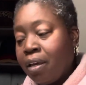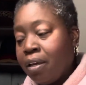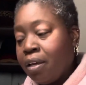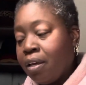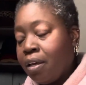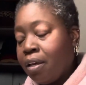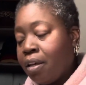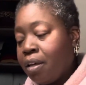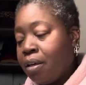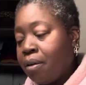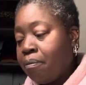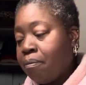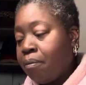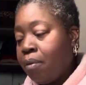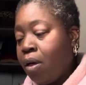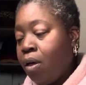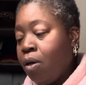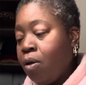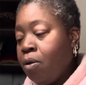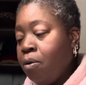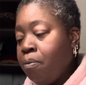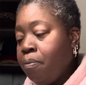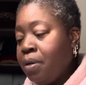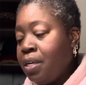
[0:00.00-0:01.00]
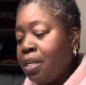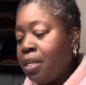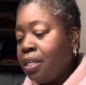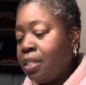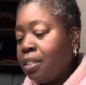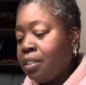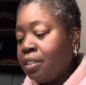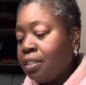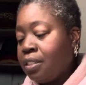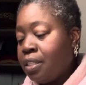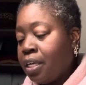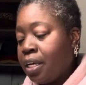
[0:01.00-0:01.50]
home
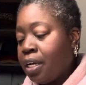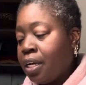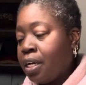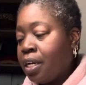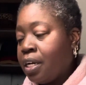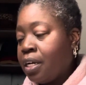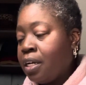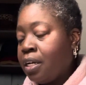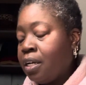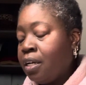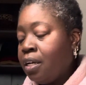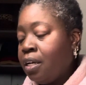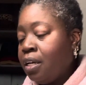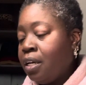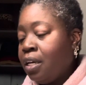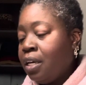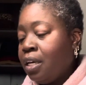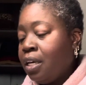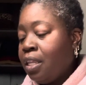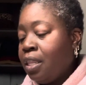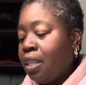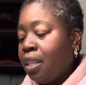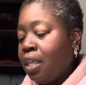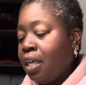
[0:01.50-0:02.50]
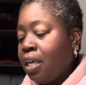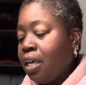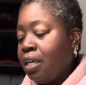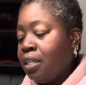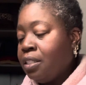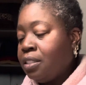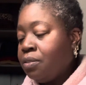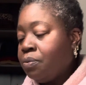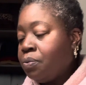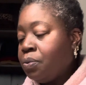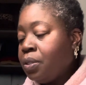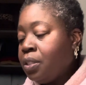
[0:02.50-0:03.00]
is, there
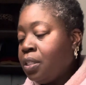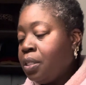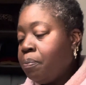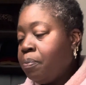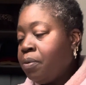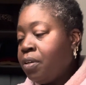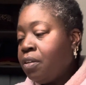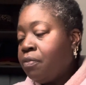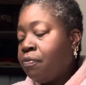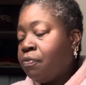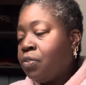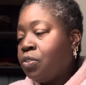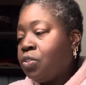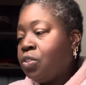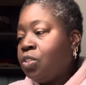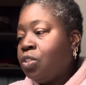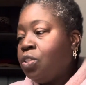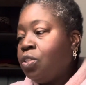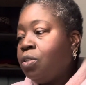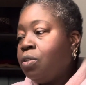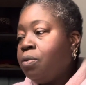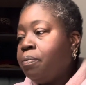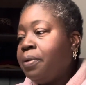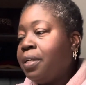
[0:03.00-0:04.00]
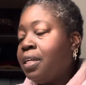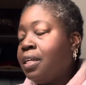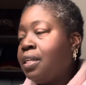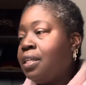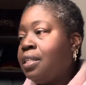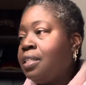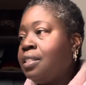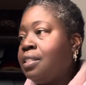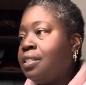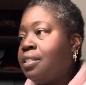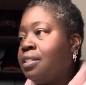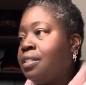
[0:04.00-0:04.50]
it's really beautiful too
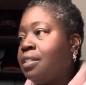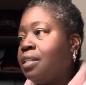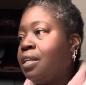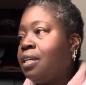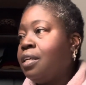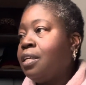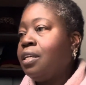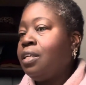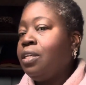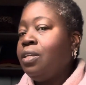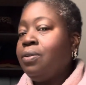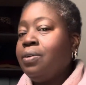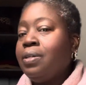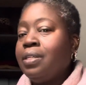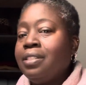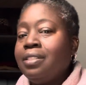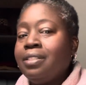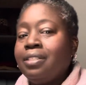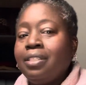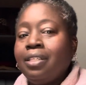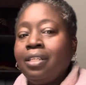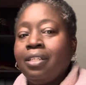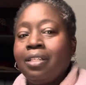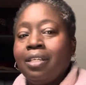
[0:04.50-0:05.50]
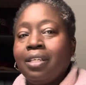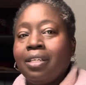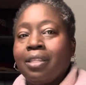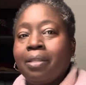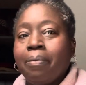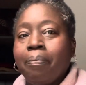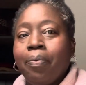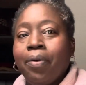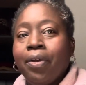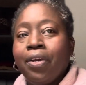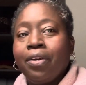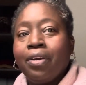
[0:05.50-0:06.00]
because you can see like
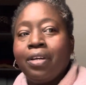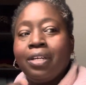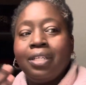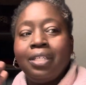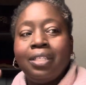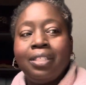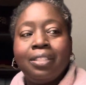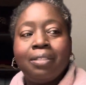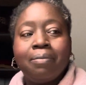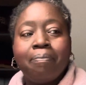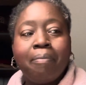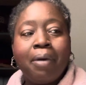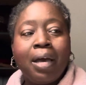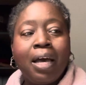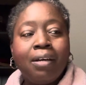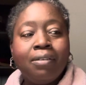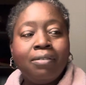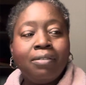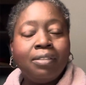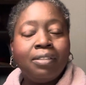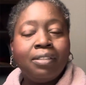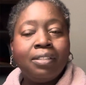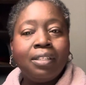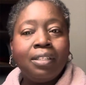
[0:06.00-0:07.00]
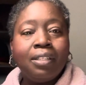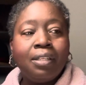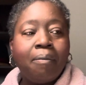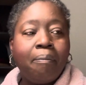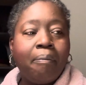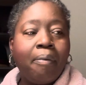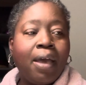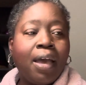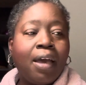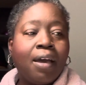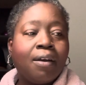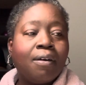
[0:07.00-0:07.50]
the Pyrenees mountains in the
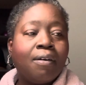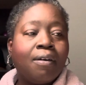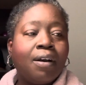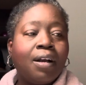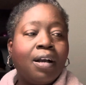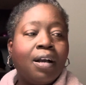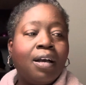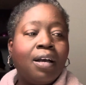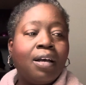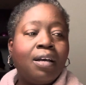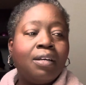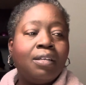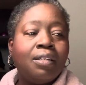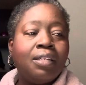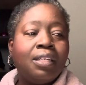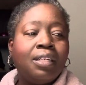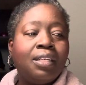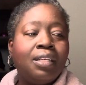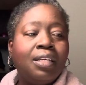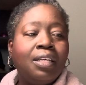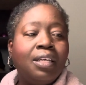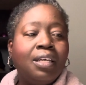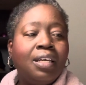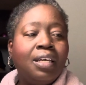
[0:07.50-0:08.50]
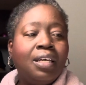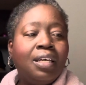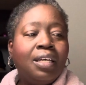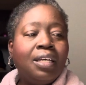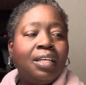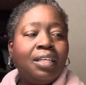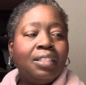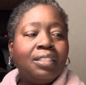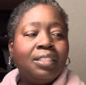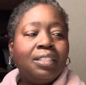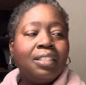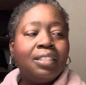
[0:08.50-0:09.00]
background, and
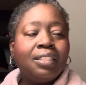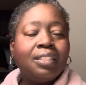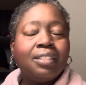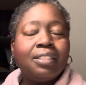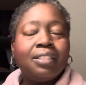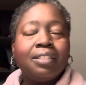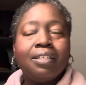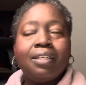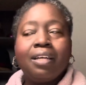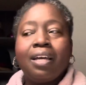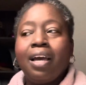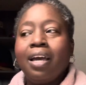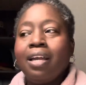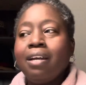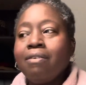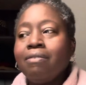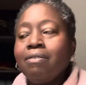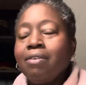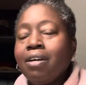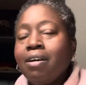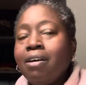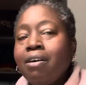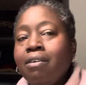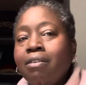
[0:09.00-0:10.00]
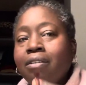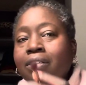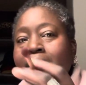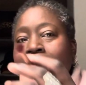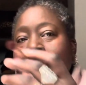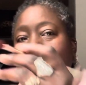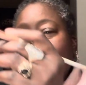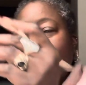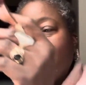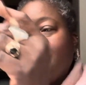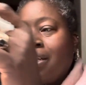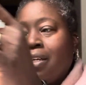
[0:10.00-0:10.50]
just I don't know,
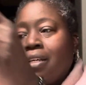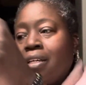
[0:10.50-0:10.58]
like